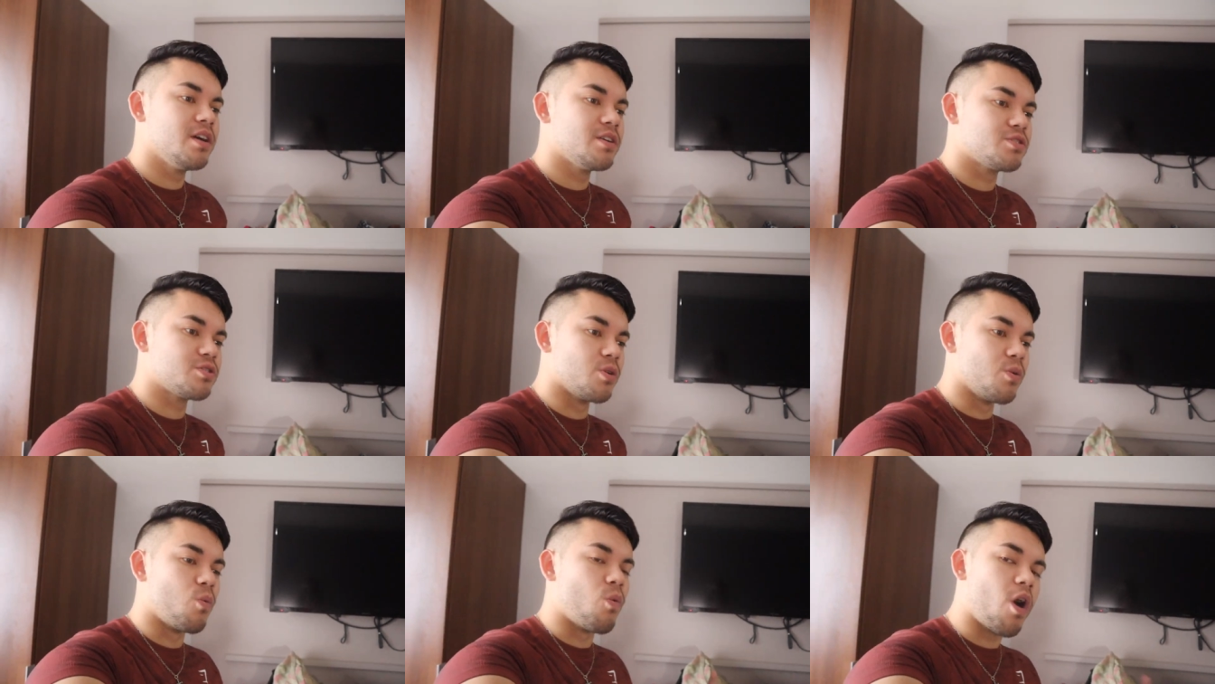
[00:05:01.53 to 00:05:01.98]

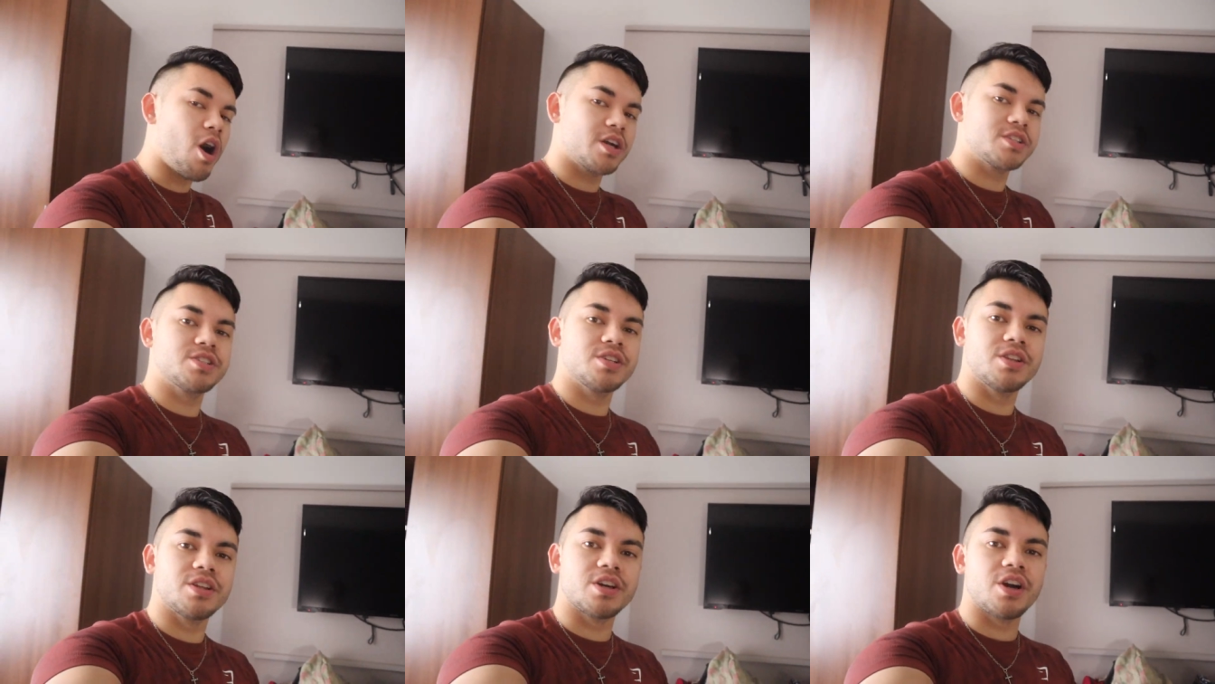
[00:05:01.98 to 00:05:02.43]
to
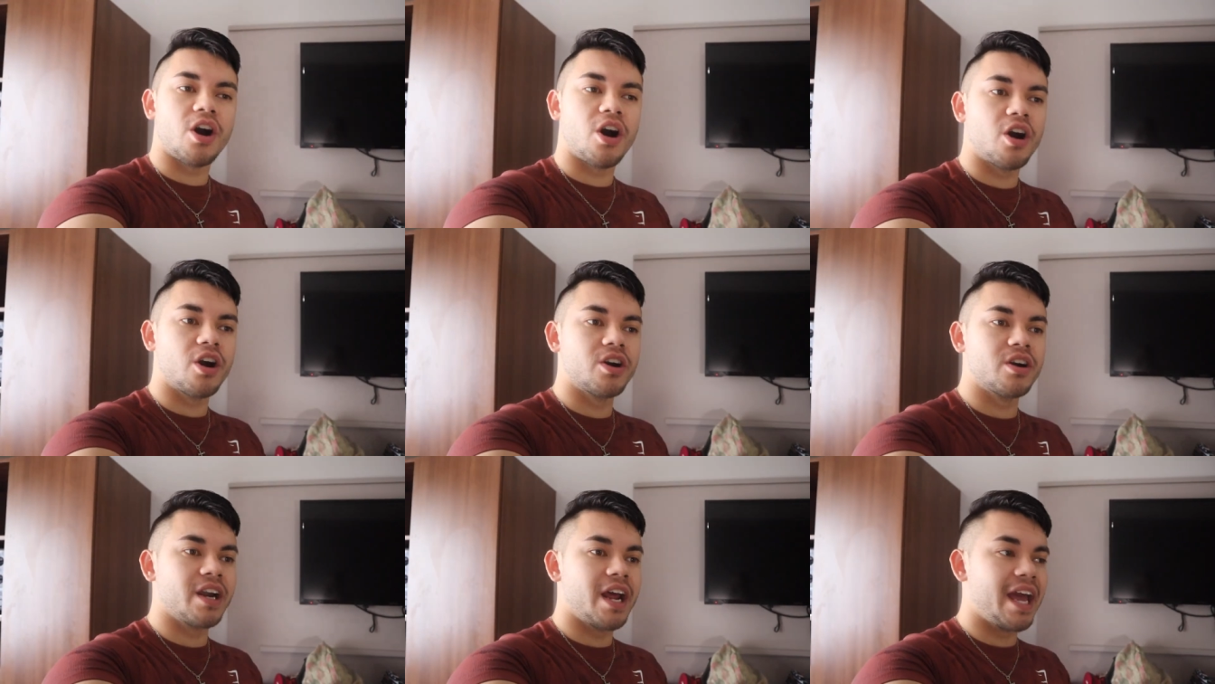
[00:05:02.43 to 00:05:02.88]
walk to the
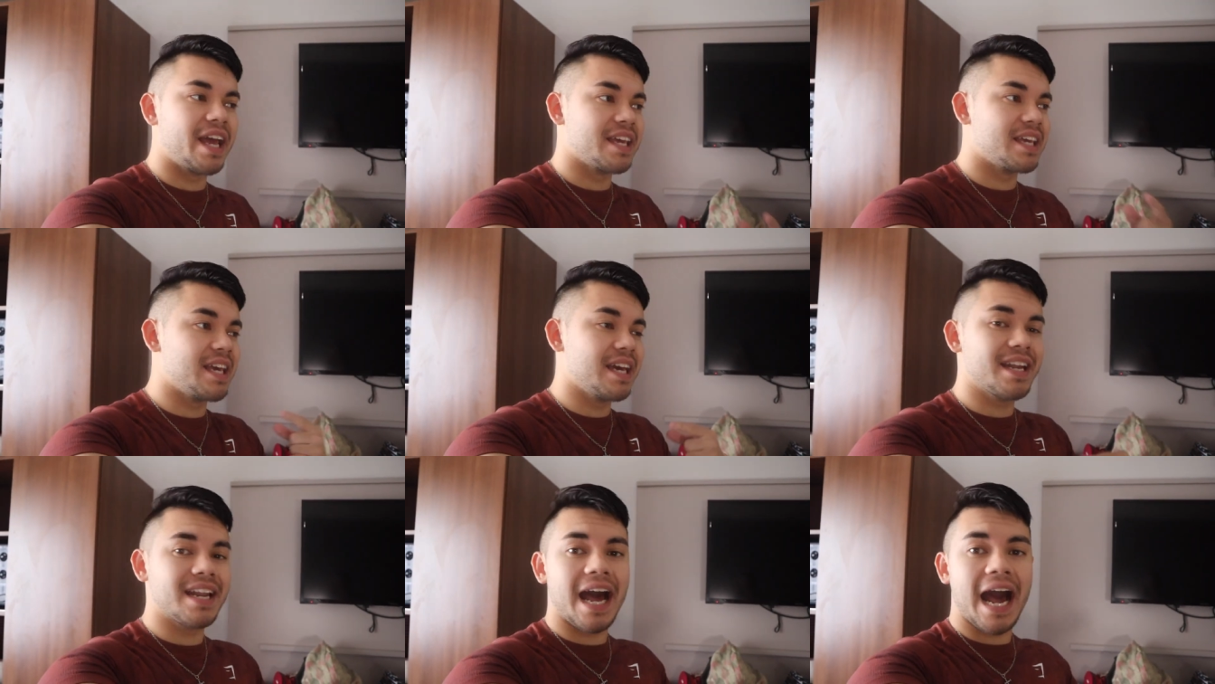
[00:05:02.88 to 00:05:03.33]
car and
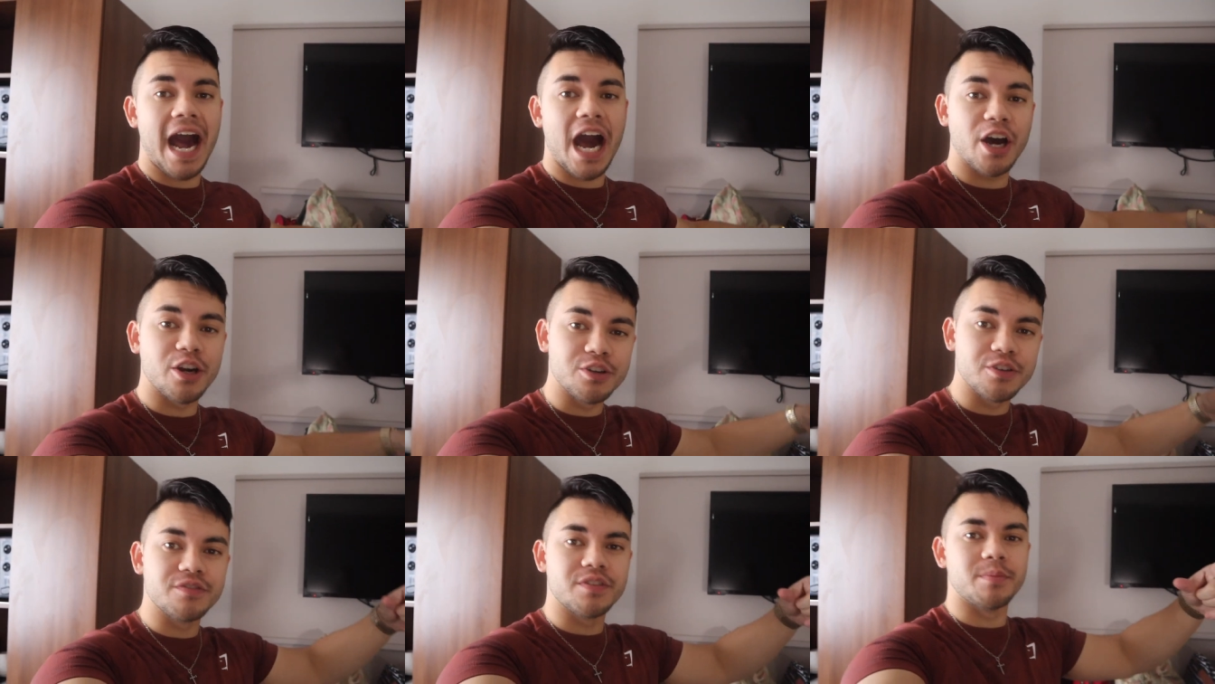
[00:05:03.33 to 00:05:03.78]
get
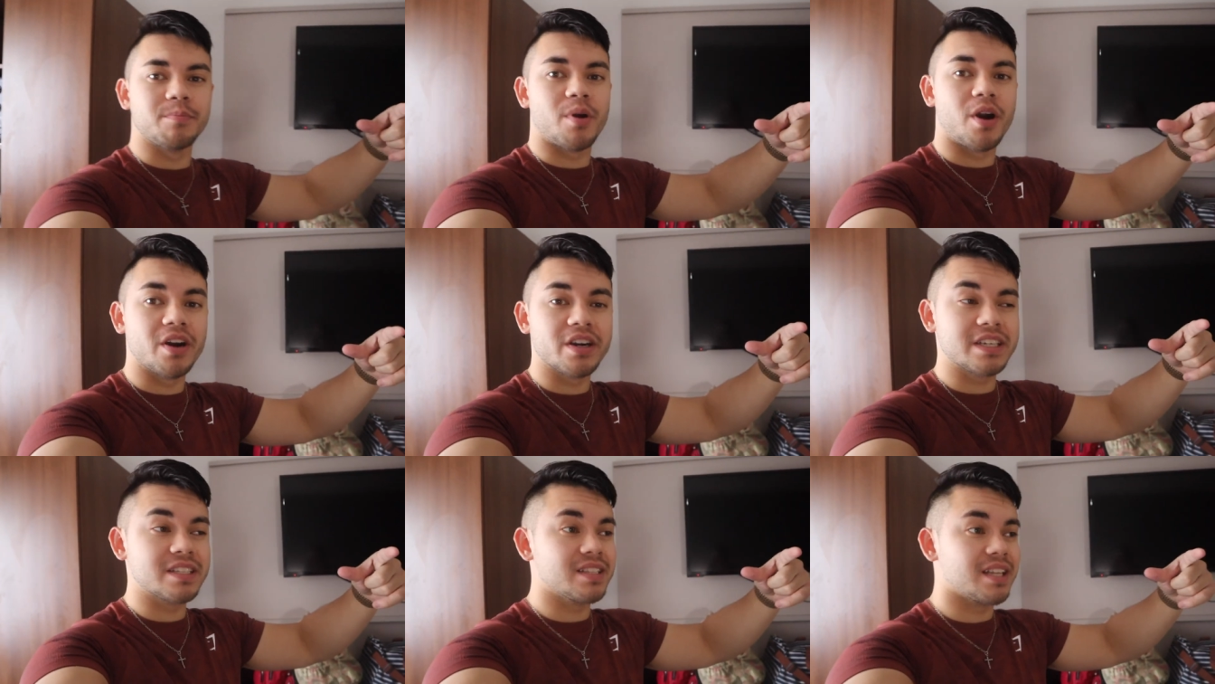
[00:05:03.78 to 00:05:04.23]
out of the
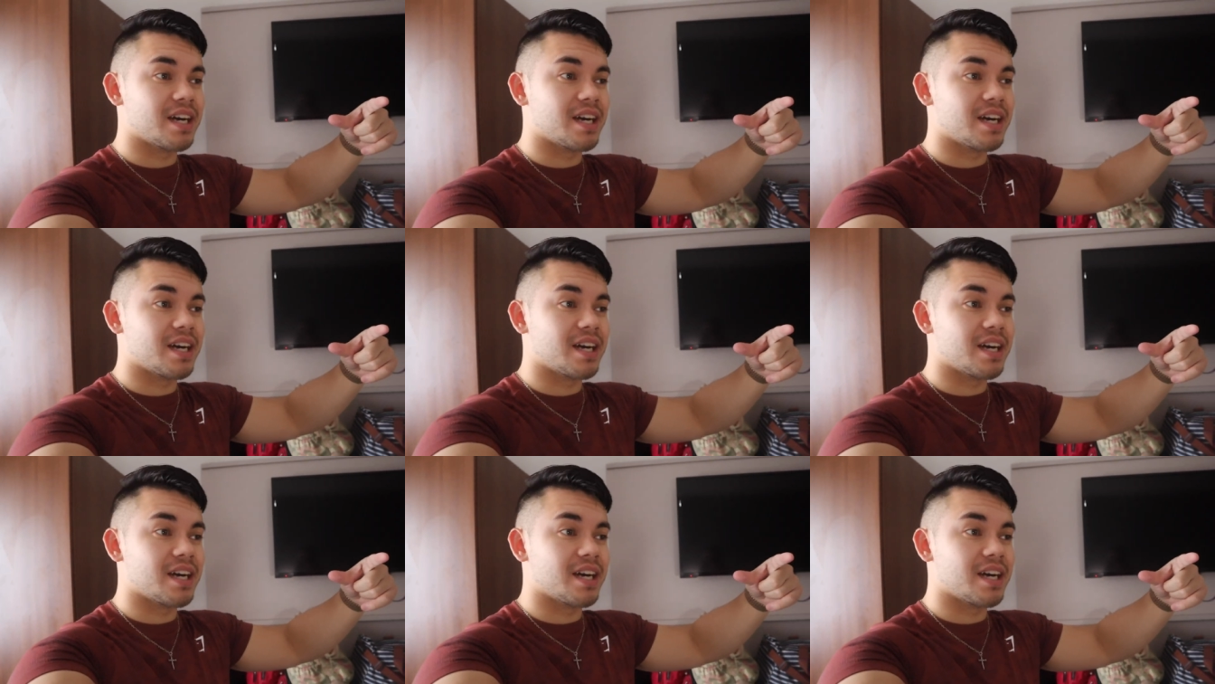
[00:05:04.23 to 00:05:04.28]
parking